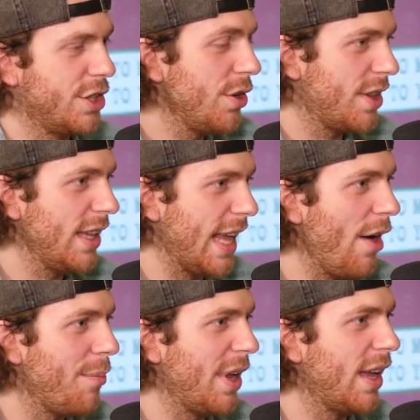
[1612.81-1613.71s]
you would think
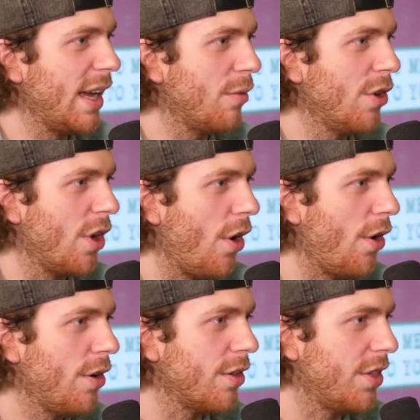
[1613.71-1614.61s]
that would be like one of the
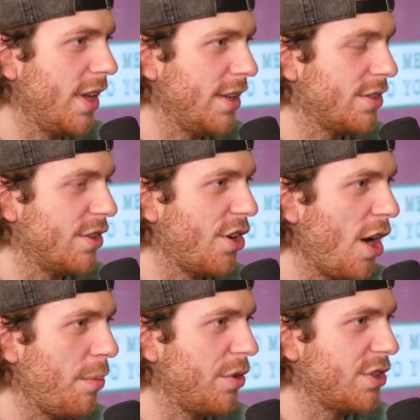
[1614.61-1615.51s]
harder things to
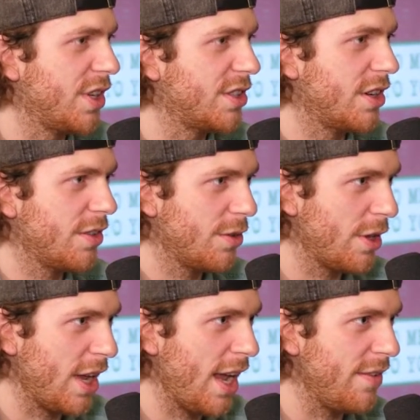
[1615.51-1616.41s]
accomplish yeah, considering
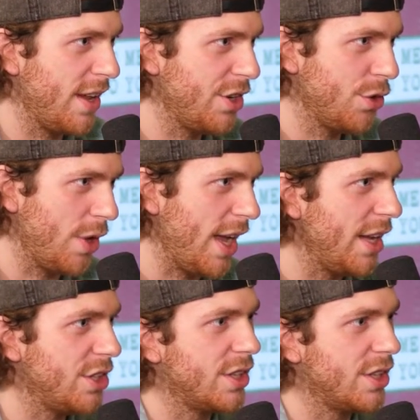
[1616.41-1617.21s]
the day of digital age